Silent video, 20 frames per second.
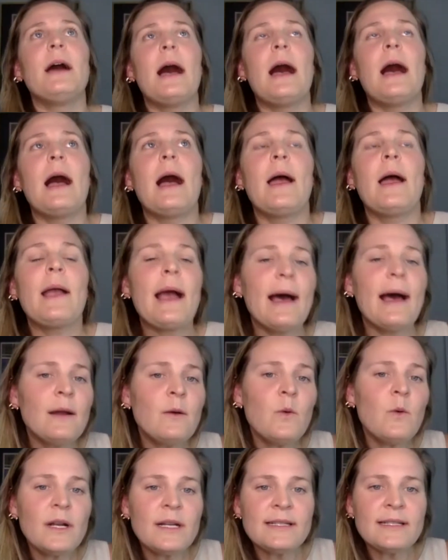I kind
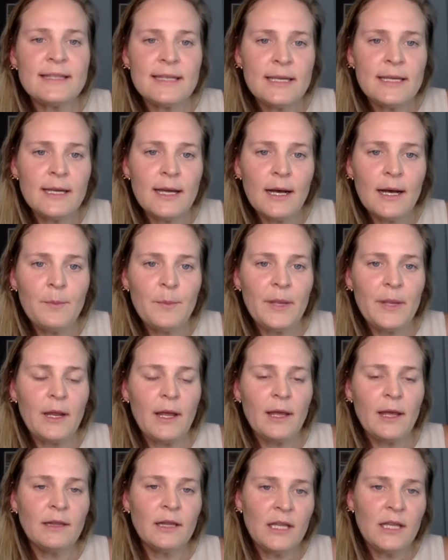of want to tee up
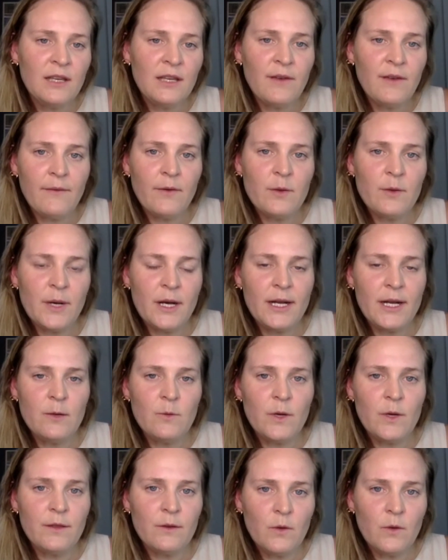and leave everybody
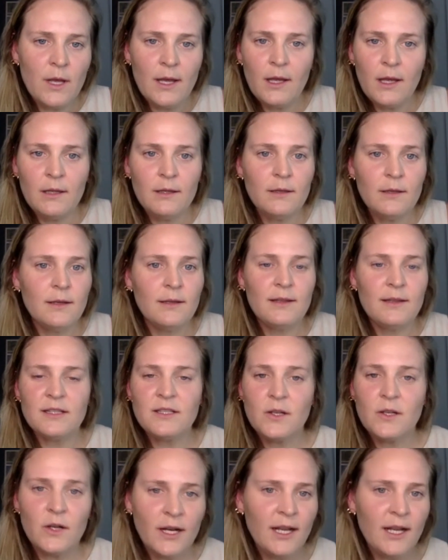with, okay, that's
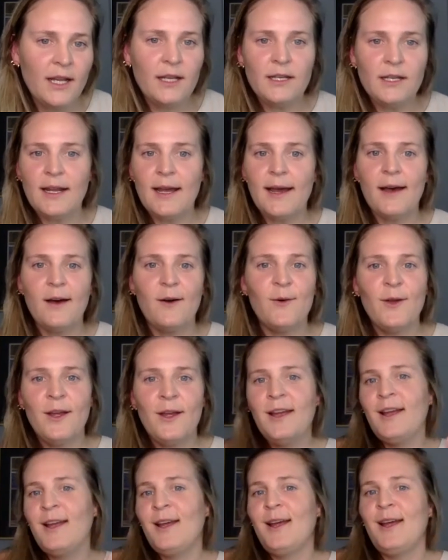great. Now
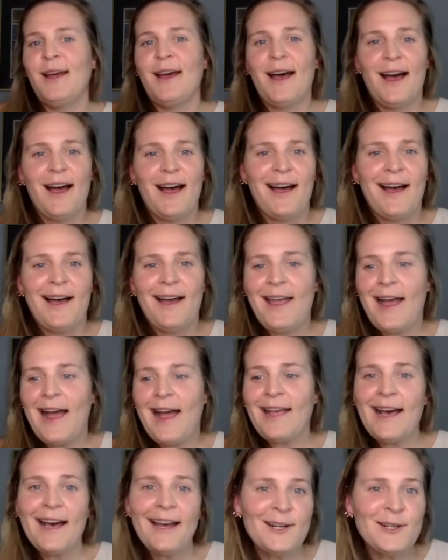I
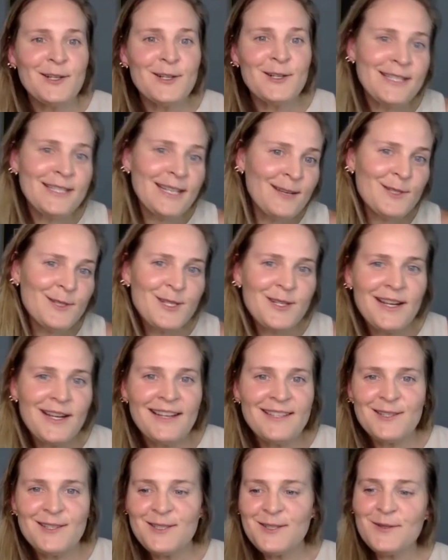kind of understand what you
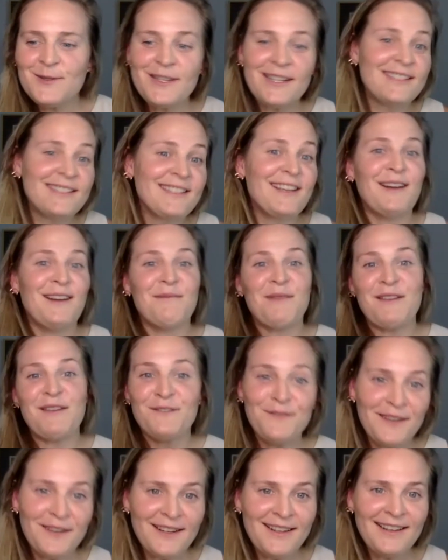guys are doing. It's gonna be
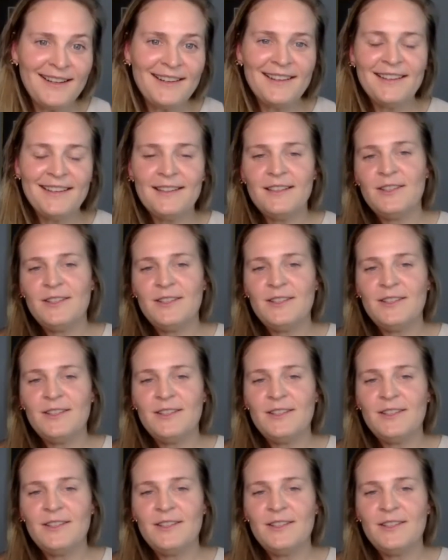fun.